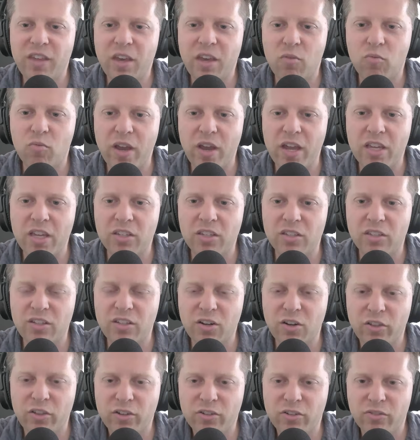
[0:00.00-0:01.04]
raise, you
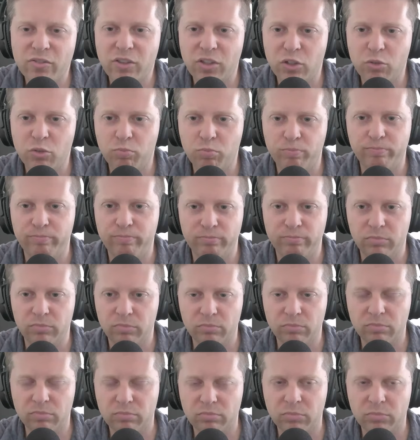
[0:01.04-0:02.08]
know, they're
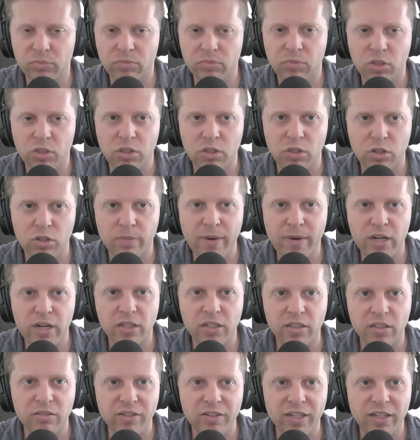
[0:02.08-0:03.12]

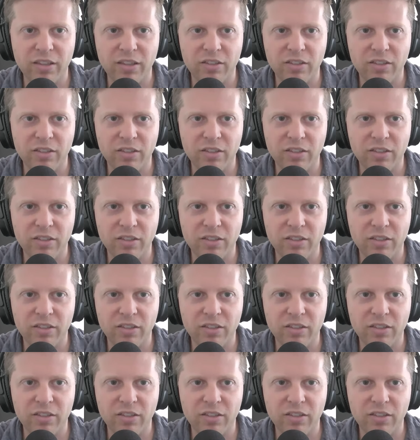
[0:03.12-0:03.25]
American, right?